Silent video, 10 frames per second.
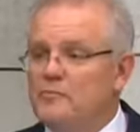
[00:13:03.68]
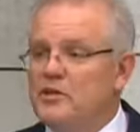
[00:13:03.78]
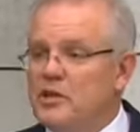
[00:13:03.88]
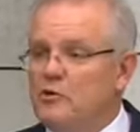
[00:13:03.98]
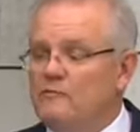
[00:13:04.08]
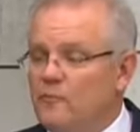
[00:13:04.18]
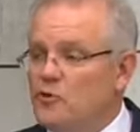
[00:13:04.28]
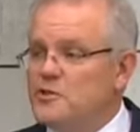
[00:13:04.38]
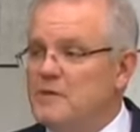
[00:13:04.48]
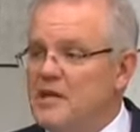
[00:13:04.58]
them in their
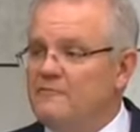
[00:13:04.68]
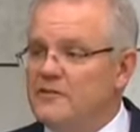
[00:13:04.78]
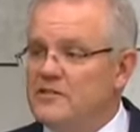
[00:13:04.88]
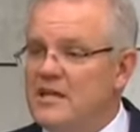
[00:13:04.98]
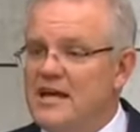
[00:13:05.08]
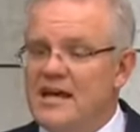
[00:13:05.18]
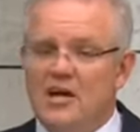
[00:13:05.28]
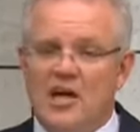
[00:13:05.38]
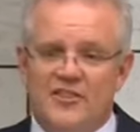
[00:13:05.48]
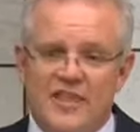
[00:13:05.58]
enforcement efforts,
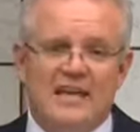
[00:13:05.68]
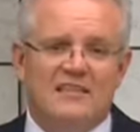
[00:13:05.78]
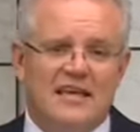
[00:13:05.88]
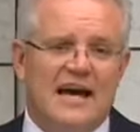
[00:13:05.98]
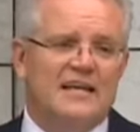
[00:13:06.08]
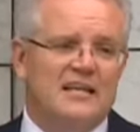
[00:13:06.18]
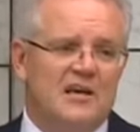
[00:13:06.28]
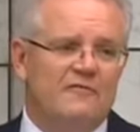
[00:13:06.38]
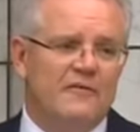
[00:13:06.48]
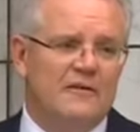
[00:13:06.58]
and I thank the
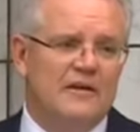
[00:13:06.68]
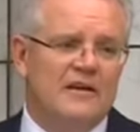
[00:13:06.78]
ADF